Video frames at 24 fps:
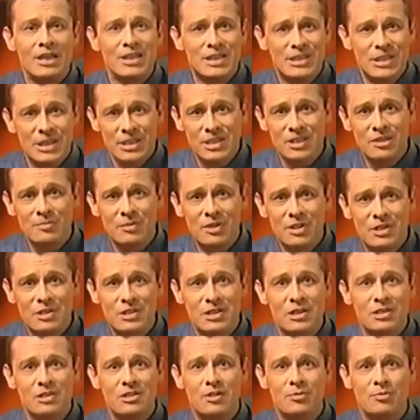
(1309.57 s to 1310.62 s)
doesn't it make
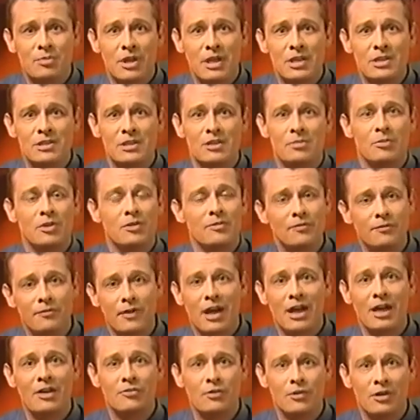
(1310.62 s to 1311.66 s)
sense to pay someone
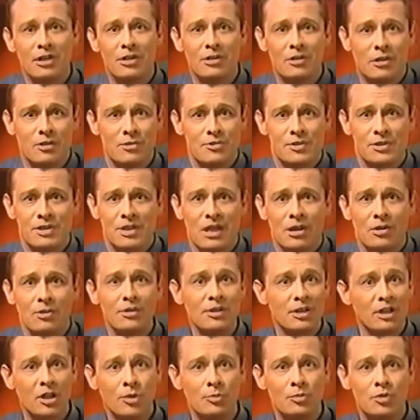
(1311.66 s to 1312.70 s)
$5 or $8 an hour
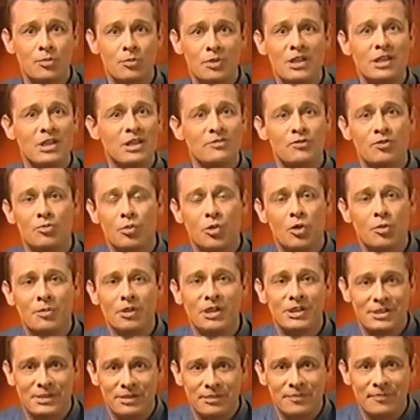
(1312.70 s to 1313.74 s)
to help you make even more
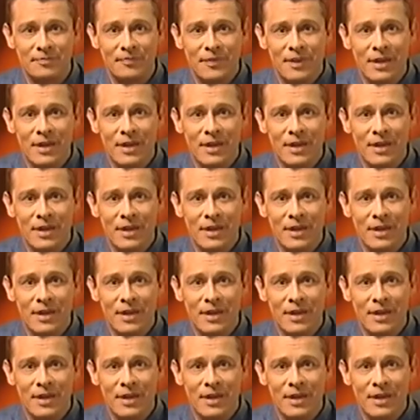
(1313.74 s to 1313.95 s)
money?